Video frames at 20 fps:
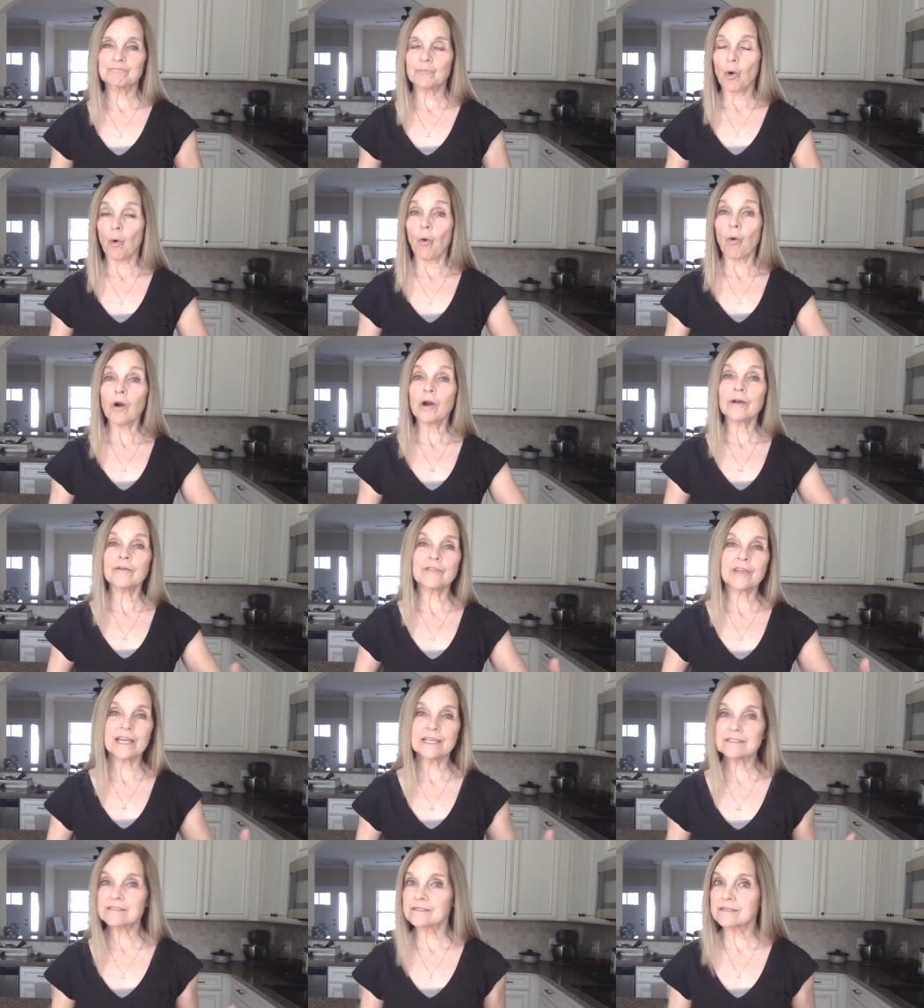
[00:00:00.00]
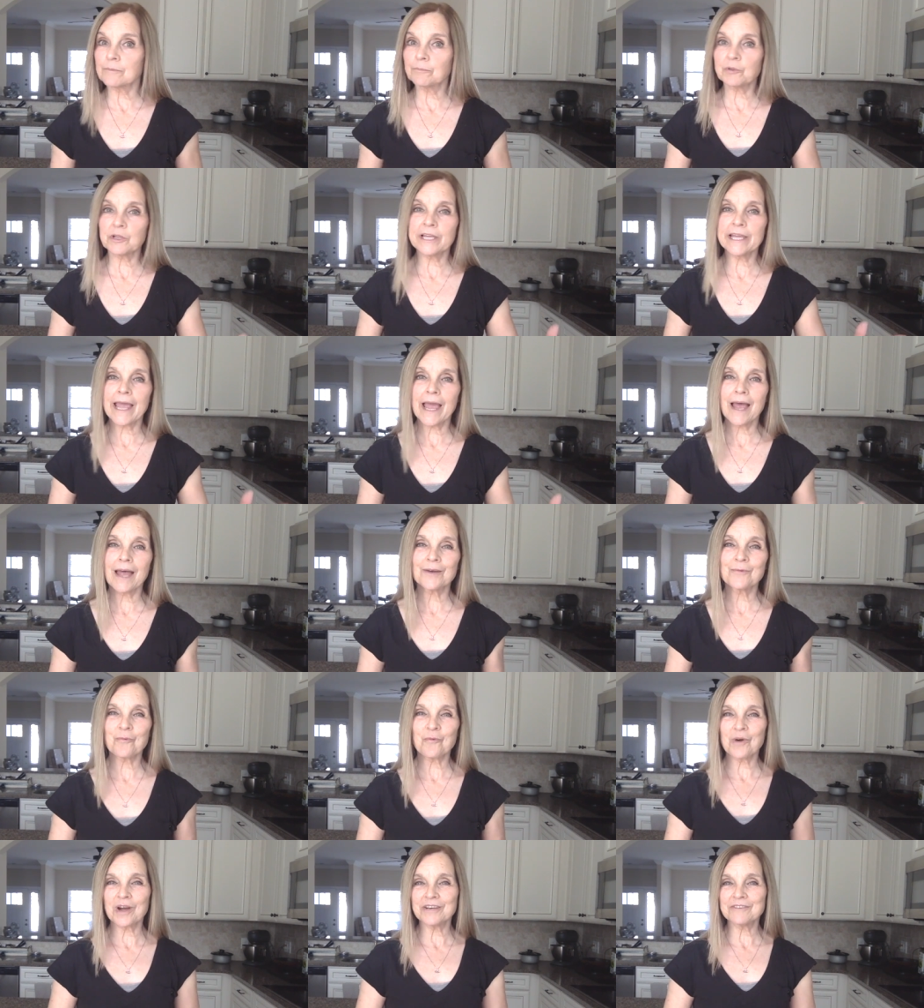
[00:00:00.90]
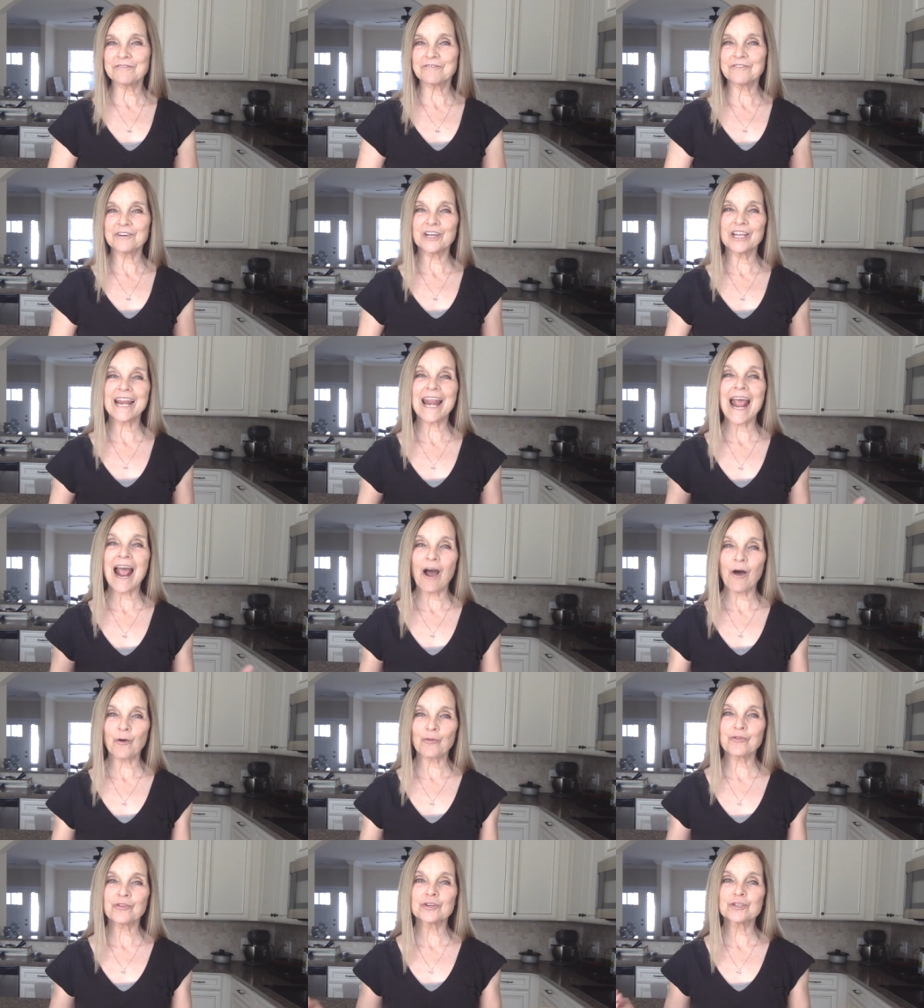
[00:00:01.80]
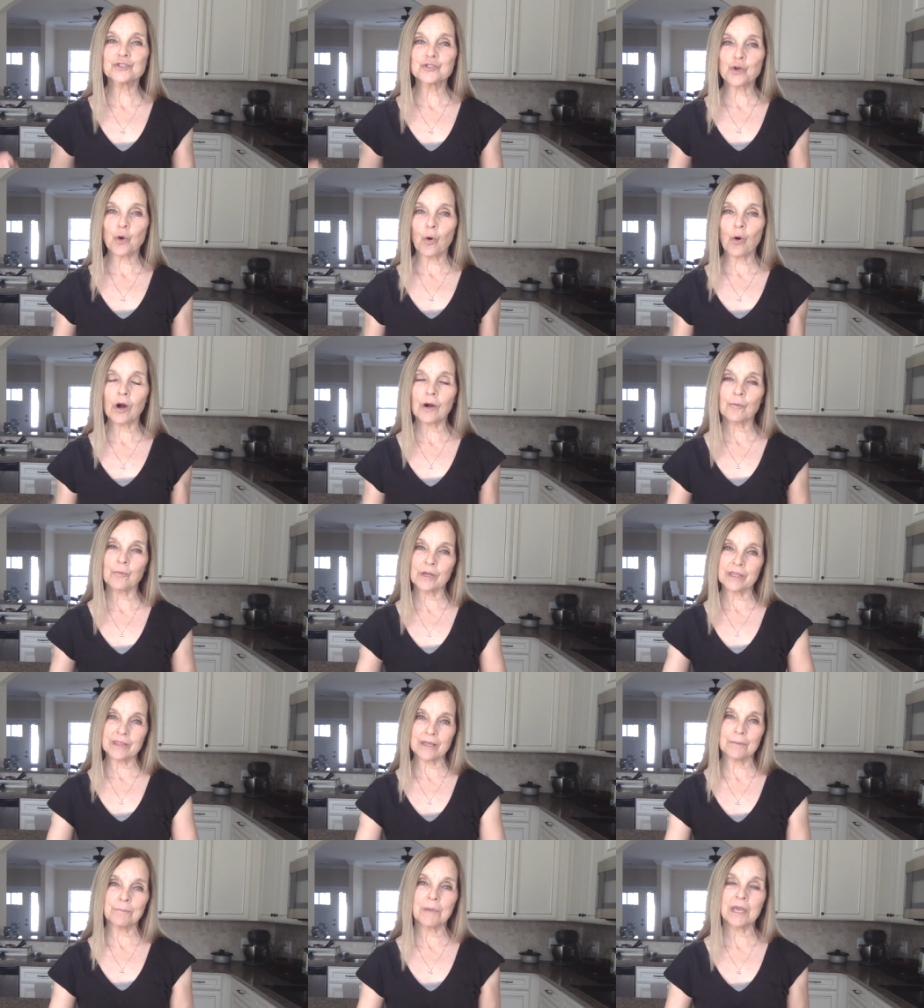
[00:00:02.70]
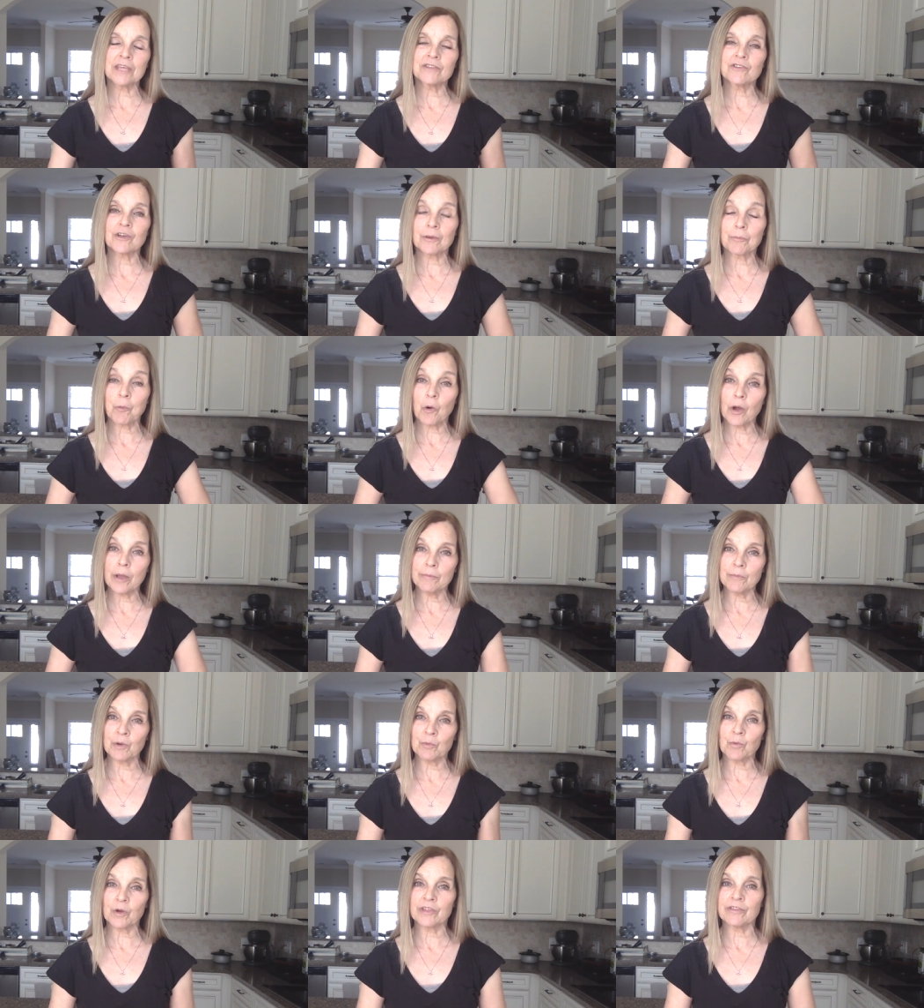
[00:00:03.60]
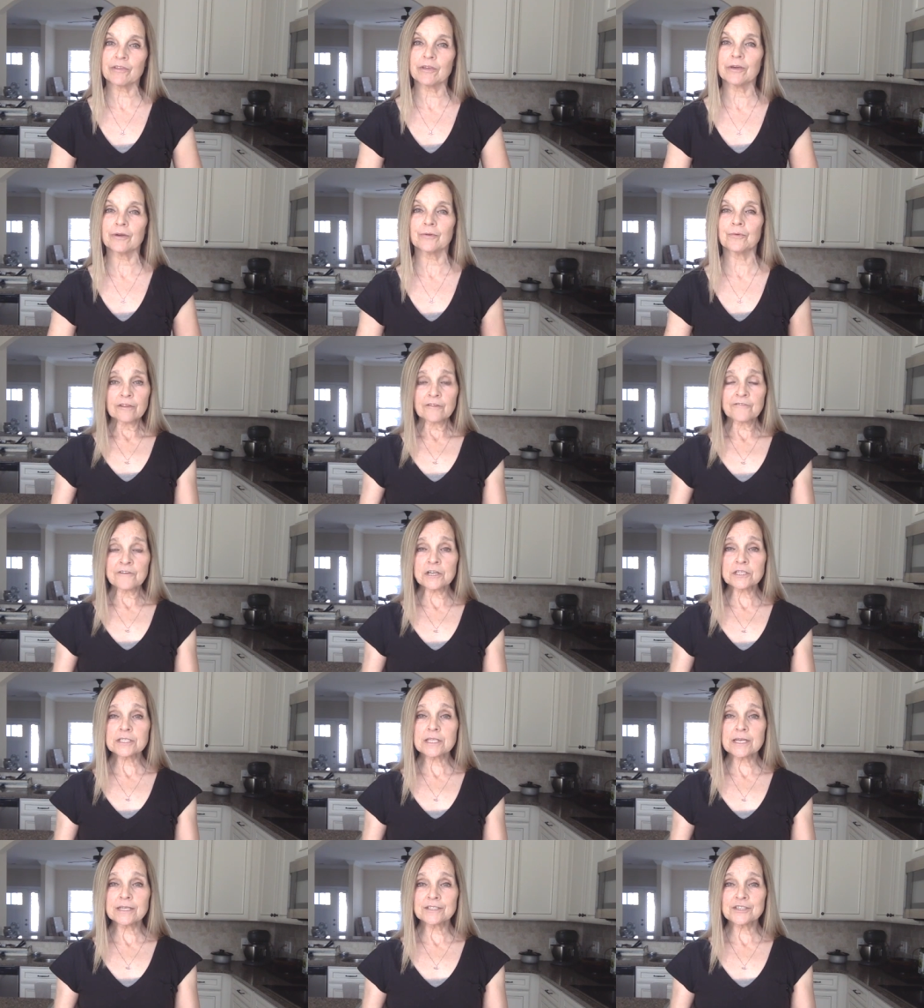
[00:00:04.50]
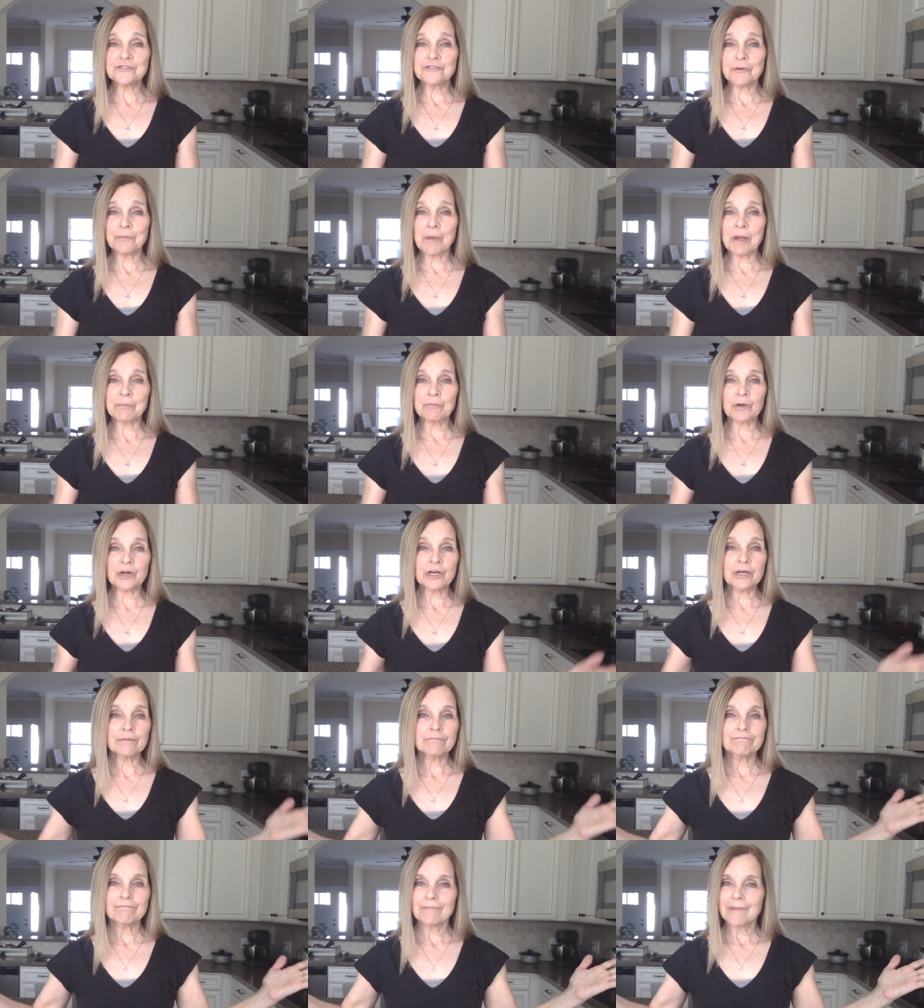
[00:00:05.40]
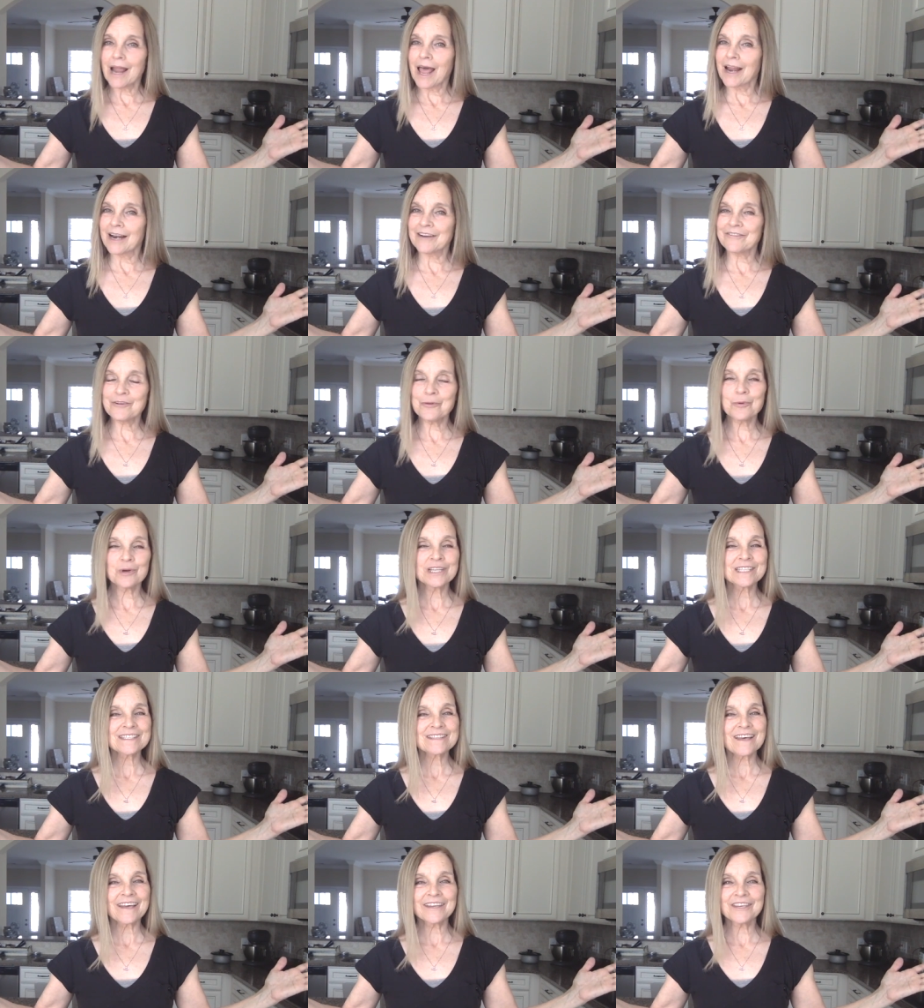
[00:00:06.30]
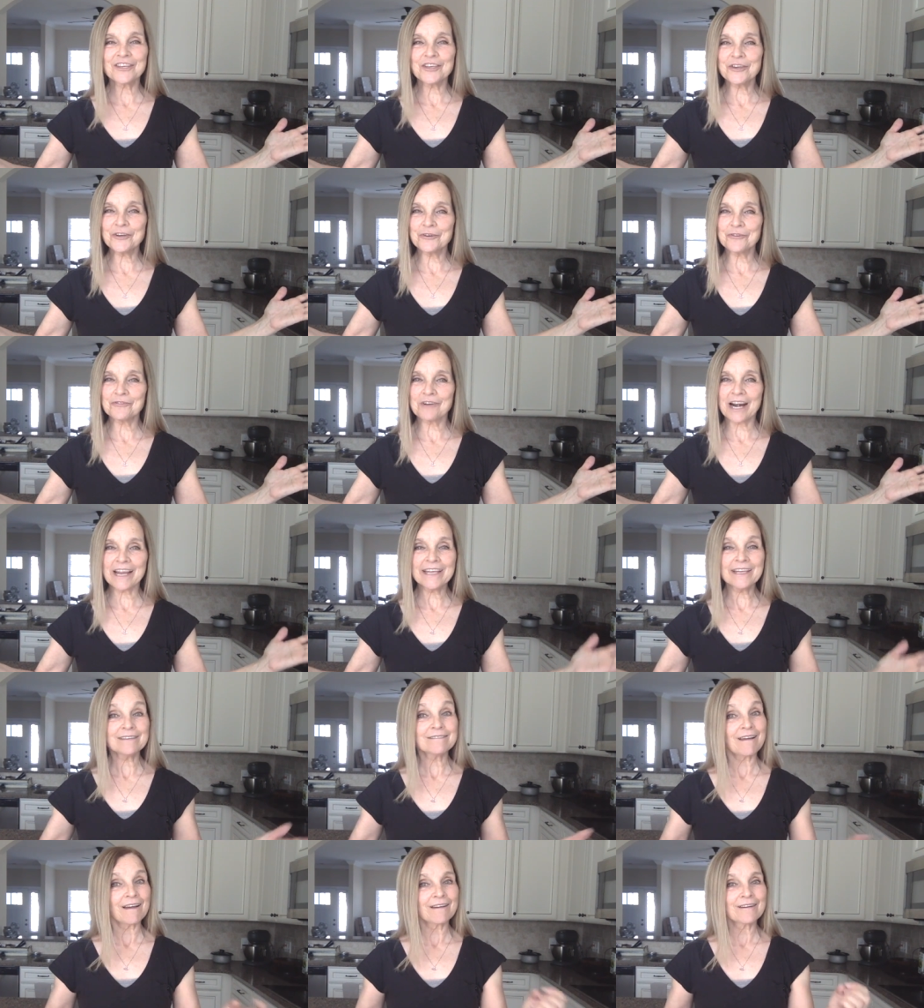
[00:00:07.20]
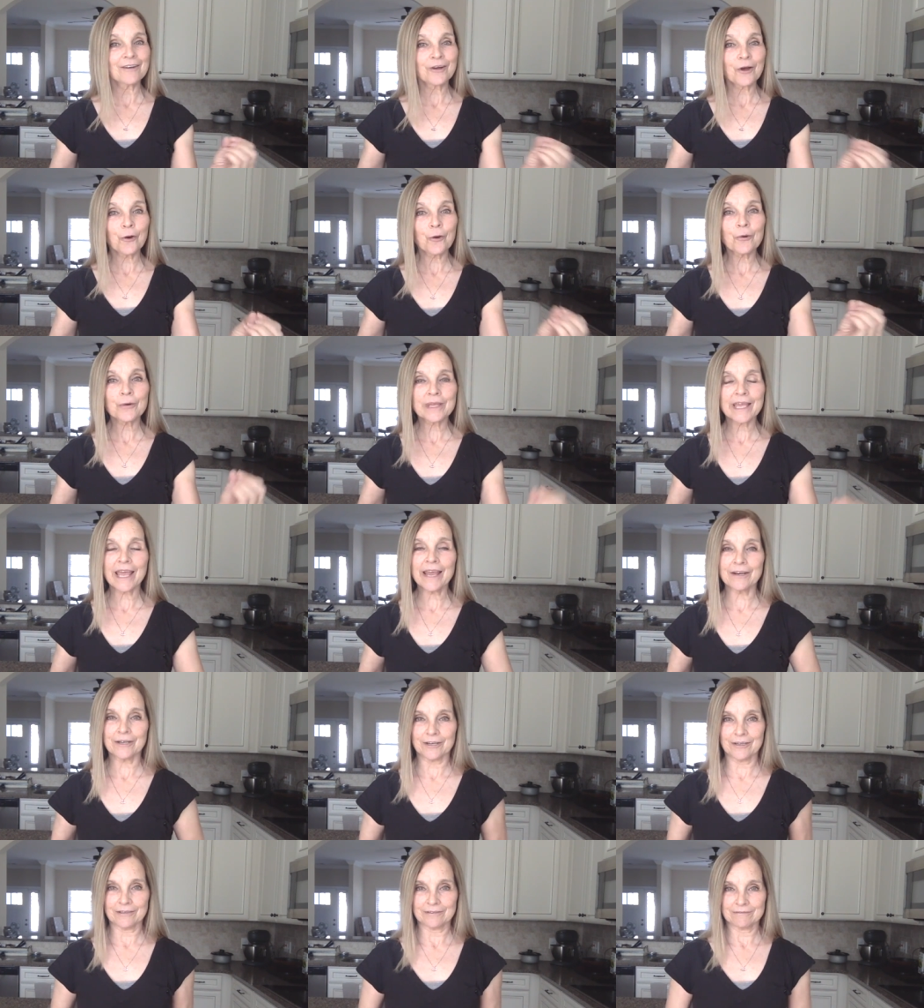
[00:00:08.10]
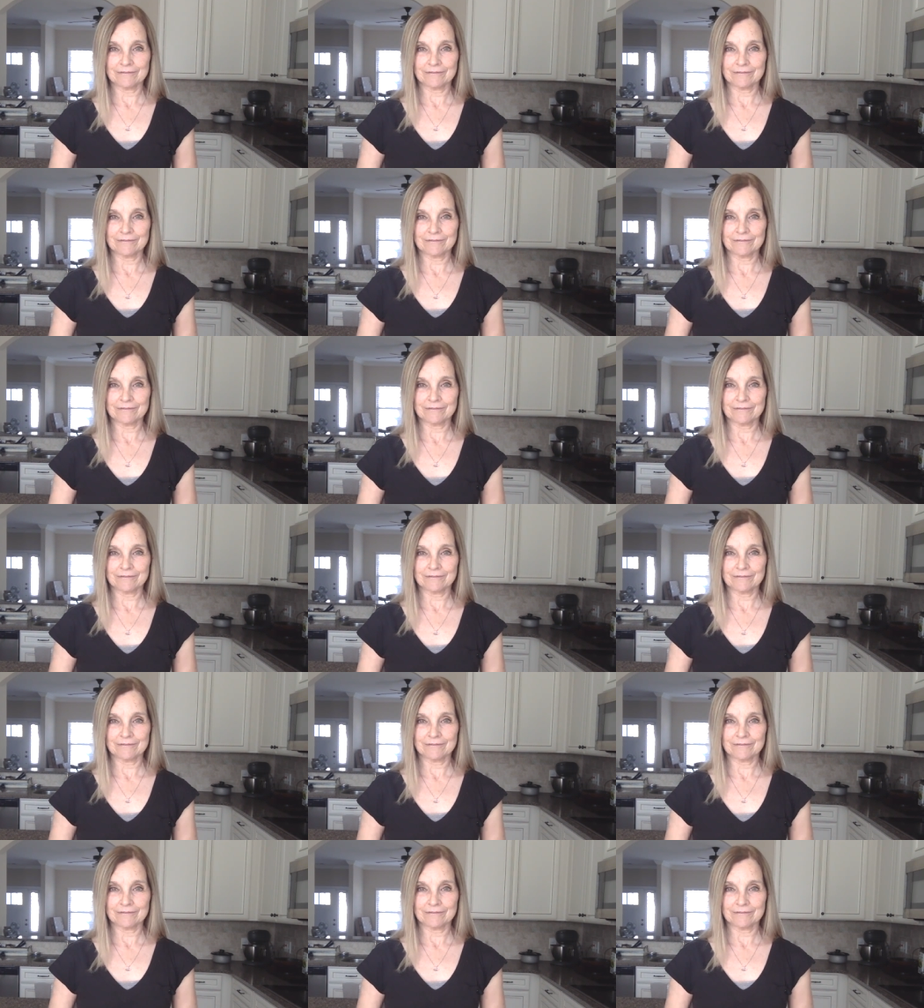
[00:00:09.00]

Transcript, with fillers: or they simply had one foot out the door when they made the appointment with you. The first thing to remember, not everyone is like you, right? A go-getter.